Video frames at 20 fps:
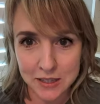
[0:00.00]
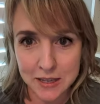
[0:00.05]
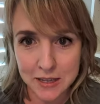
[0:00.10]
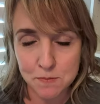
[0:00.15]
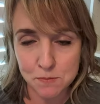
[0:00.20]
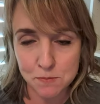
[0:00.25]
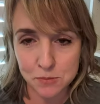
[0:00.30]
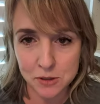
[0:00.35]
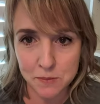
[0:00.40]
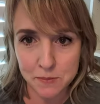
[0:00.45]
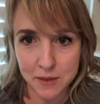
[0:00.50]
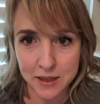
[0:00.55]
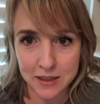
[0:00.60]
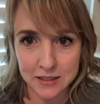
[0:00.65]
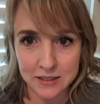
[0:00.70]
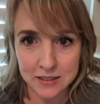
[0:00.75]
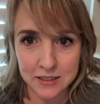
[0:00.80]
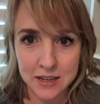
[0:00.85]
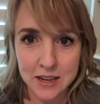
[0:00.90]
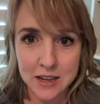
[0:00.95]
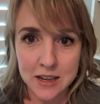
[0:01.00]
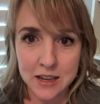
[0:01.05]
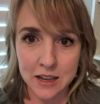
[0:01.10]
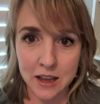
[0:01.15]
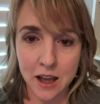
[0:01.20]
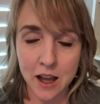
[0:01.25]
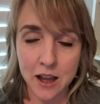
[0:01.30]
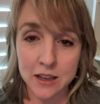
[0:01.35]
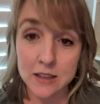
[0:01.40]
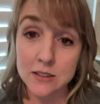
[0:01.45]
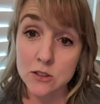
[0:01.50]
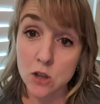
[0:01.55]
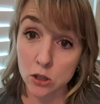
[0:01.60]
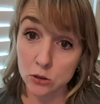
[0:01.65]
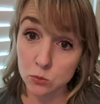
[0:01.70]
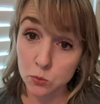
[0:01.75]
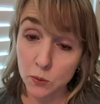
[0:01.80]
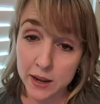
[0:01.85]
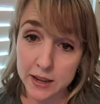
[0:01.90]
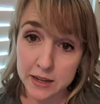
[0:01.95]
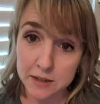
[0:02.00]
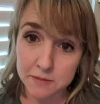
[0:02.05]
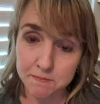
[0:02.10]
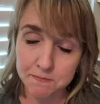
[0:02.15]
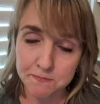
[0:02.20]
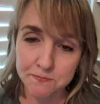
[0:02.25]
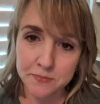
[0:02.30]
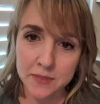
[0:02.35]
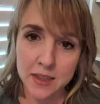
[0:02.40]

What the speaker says: implement, is called RAIN.